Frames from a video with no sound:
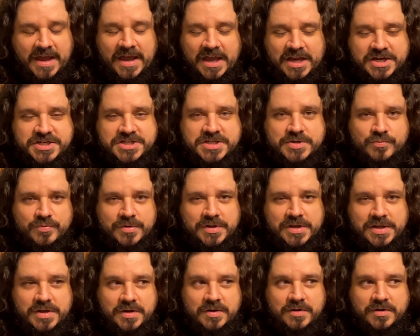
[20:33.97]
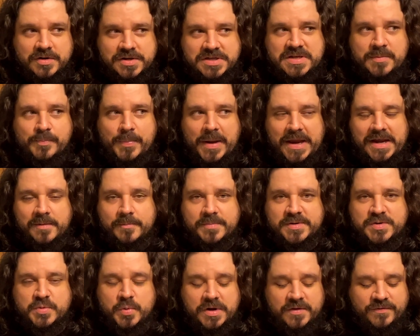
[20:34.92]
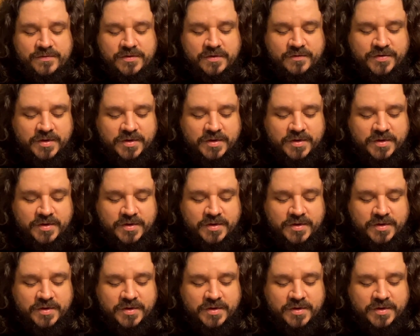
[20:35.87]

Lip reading: I actually really debated between a few